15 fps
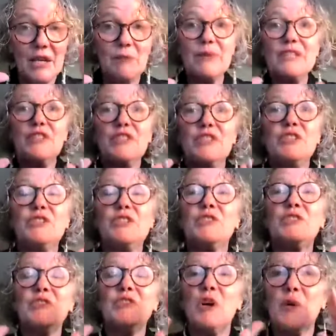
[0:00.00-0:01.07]
but you,
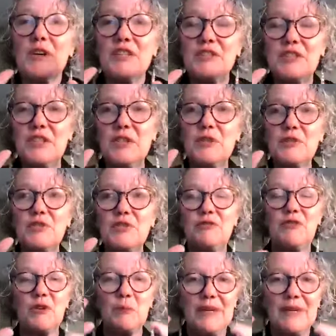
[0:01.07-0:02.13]
there's no excuse
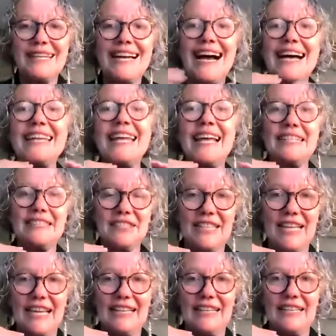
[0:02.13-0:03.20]
for being
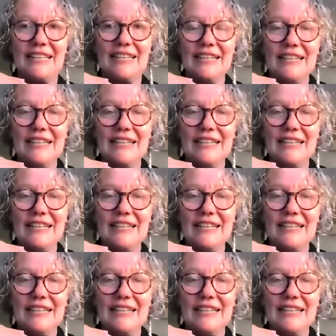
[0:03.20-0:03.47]
uneducated